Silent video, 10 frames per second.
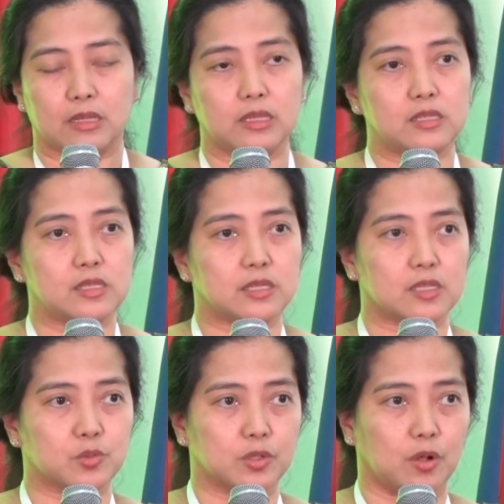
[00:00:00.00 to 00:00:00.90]

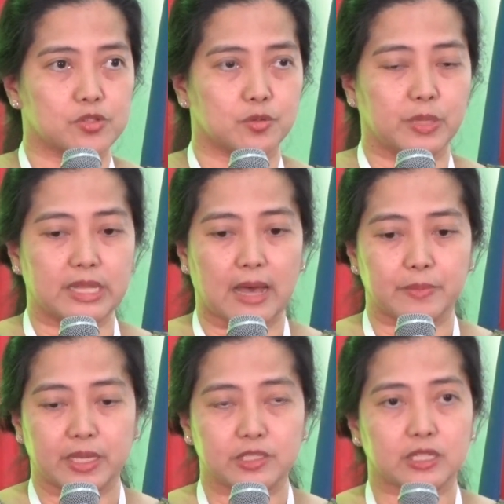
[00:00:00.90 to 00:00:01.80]
diseases would also be
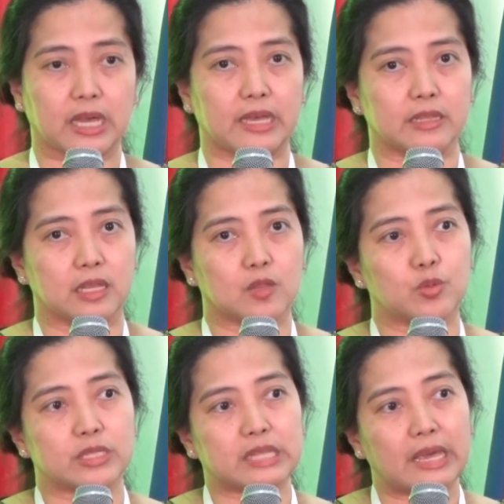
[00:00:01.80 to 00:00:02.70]
damaged, and it
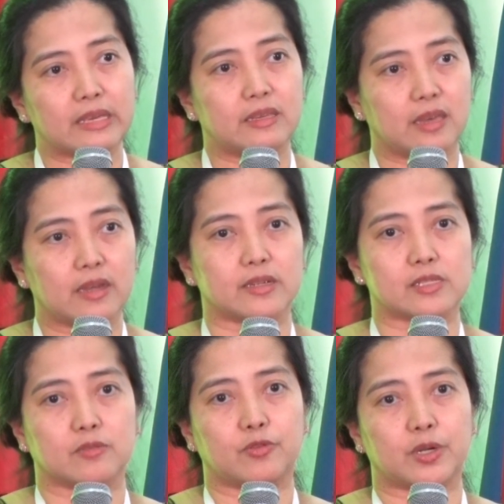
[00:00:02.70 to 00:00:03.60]
will take
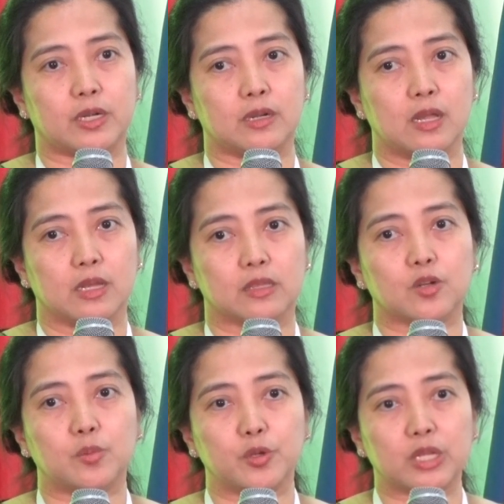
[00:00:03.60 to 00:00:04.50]
years for the
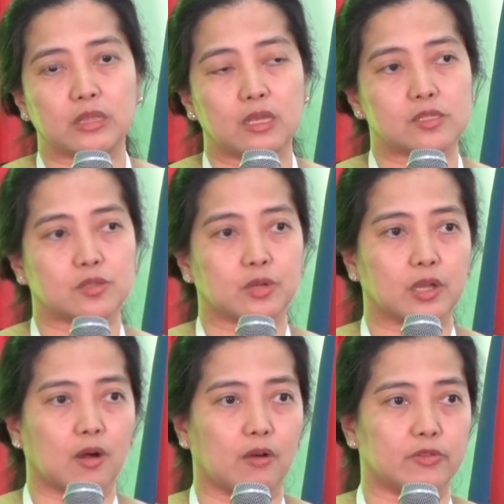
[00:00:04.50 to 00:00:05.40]
communities to
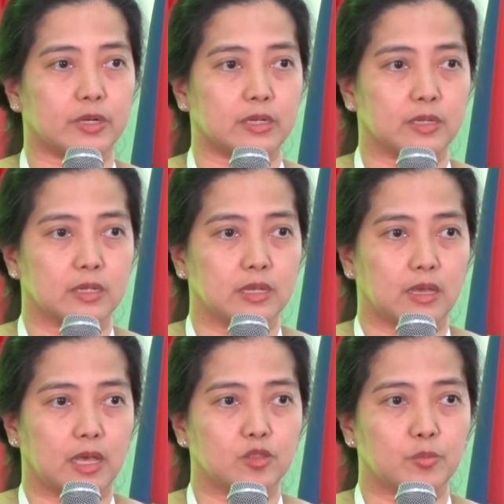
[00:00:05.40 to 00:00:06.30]
recover
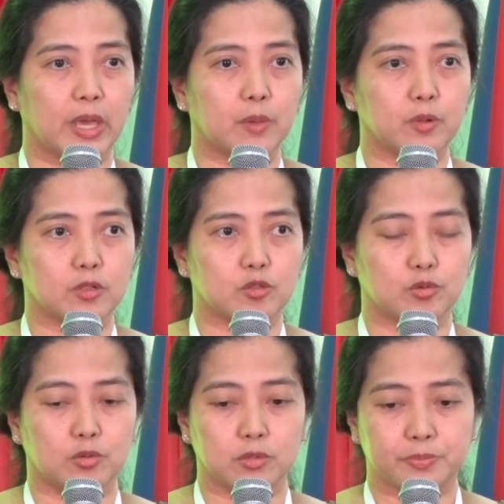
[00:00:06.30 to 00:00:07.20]
and to be able
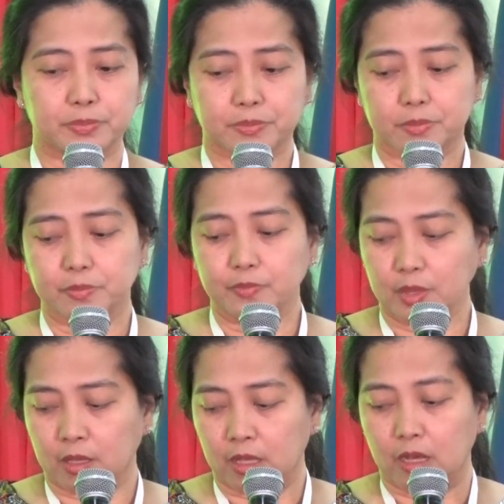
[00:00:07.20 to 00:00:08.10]
to
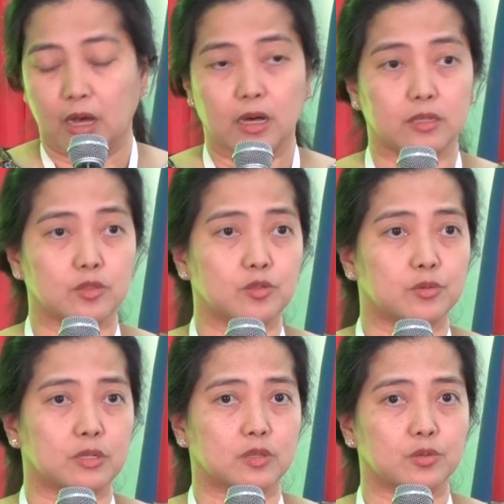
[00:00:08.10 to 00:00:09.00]

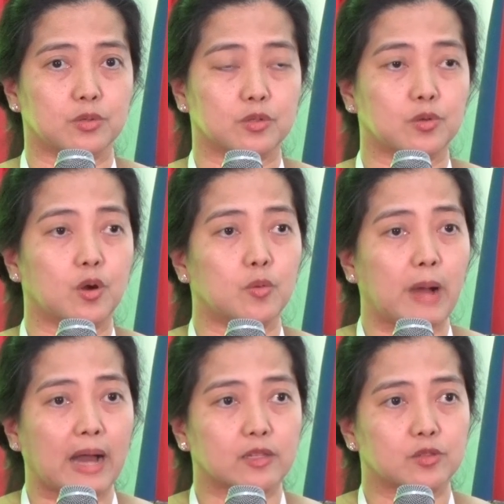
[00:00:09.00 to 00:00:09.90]
go
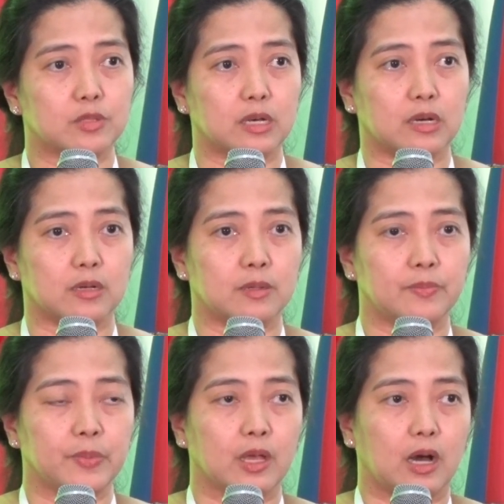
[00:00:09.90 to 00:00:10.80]
back to
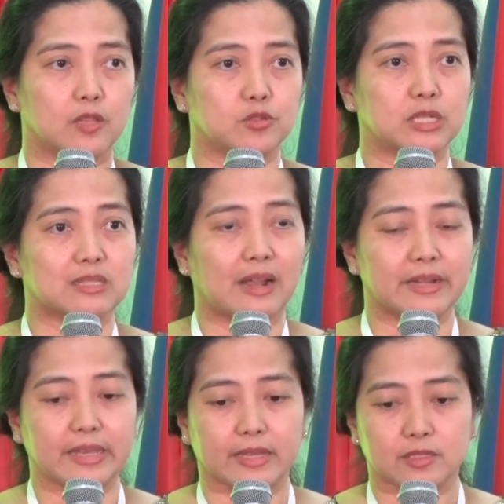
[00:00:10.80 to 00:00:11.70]
the
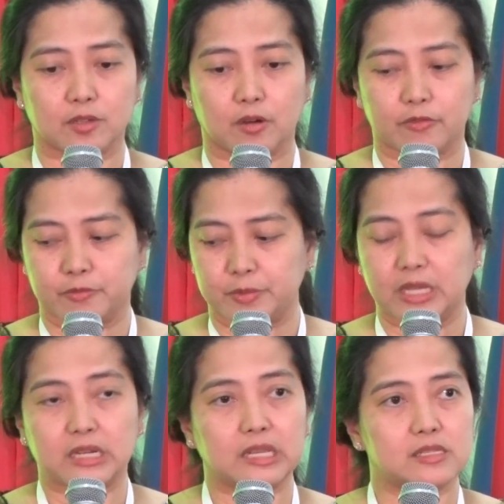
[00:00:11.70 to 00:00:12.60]
targets of
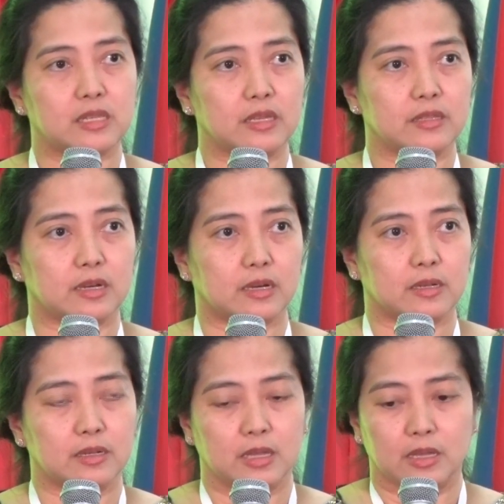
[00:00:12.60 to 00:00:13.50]
decreasing
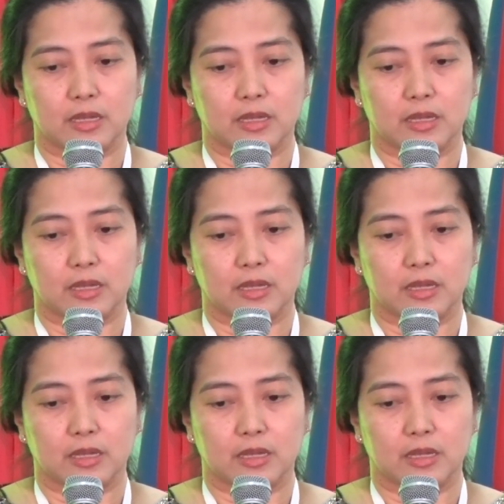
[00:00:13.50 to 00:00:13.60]
the